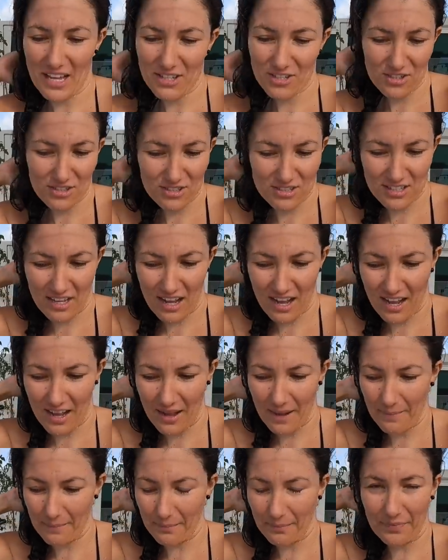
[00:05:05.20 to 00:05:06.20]
and just
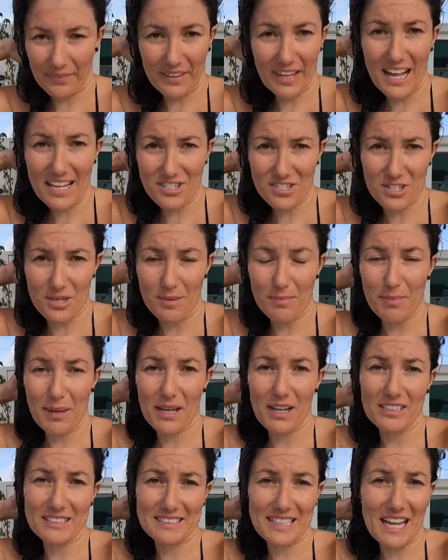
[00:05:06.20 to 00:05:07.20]
catch them,
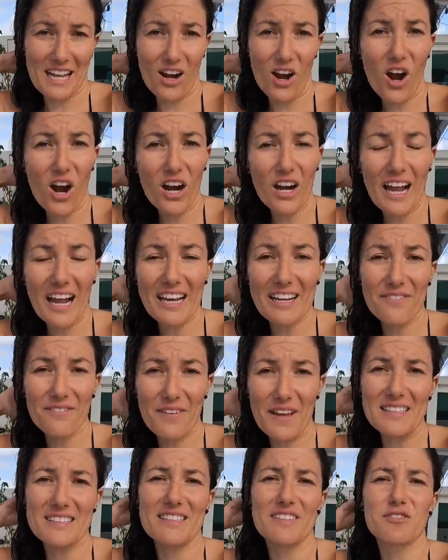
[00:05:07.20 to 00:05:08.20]
because they are an
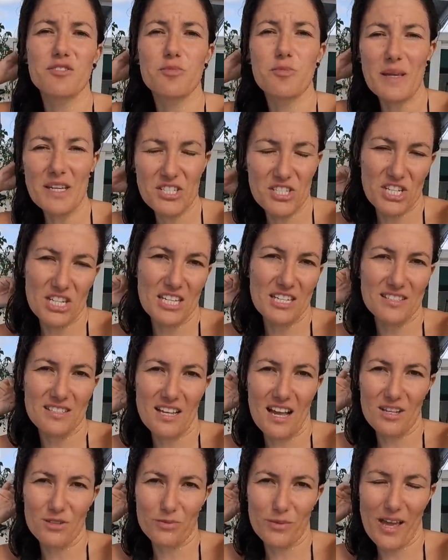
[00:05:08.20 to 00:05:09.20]
invasive
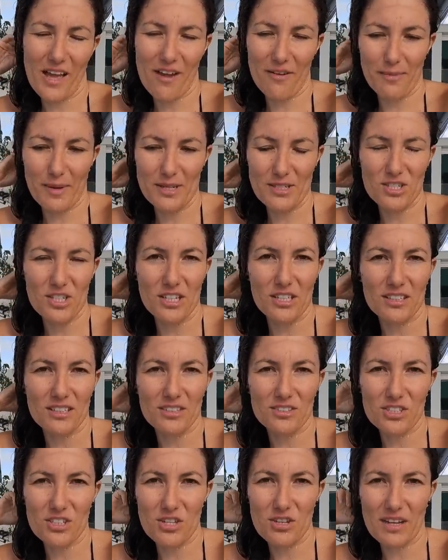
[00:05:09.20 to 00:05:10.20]
species, as we have
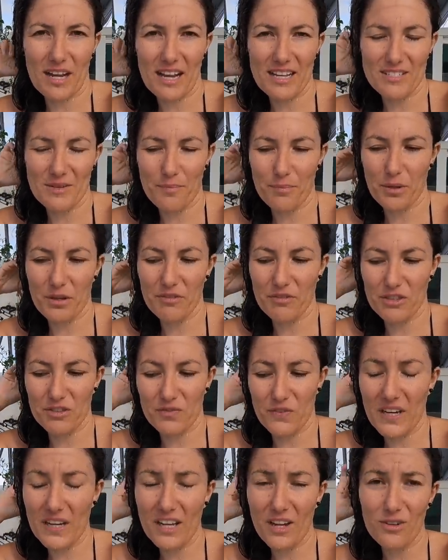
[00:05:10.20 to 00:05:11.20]
mentioned to you guys in
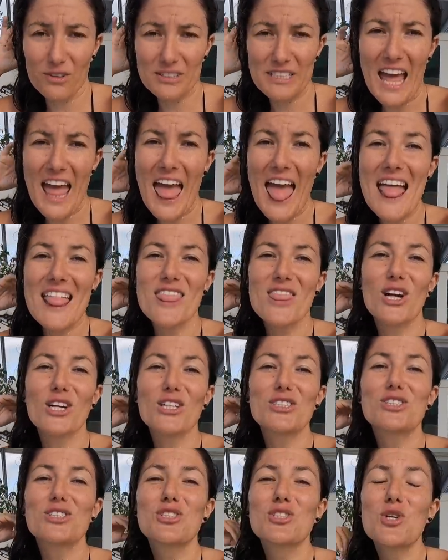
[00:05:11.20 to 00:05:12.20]
previous videos.
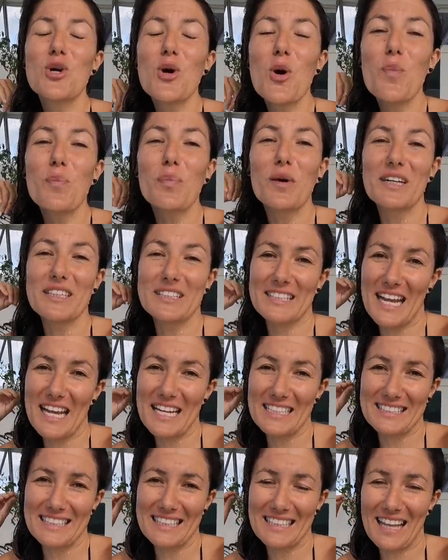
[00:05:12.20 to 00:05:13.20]
They're super
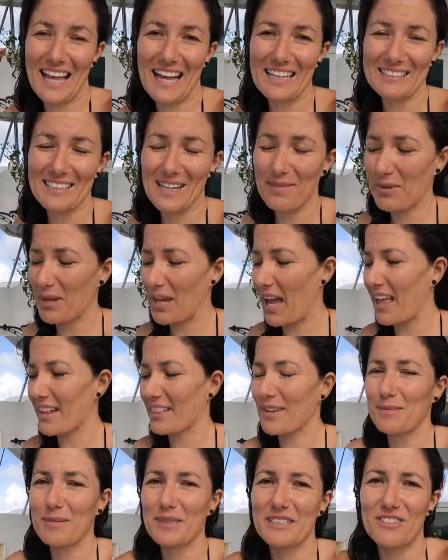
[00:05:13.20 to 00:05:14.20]
tasty. Last time we
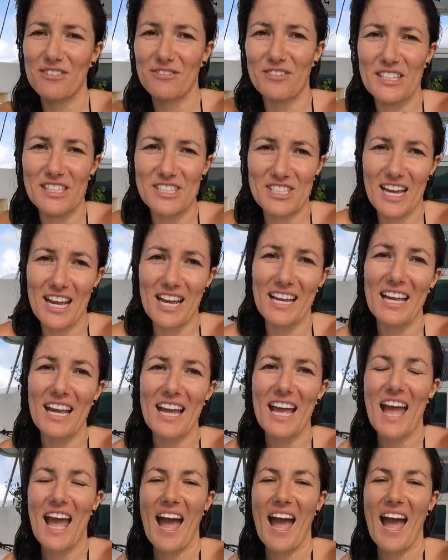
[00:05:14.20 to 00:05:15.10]
had them in ceviche,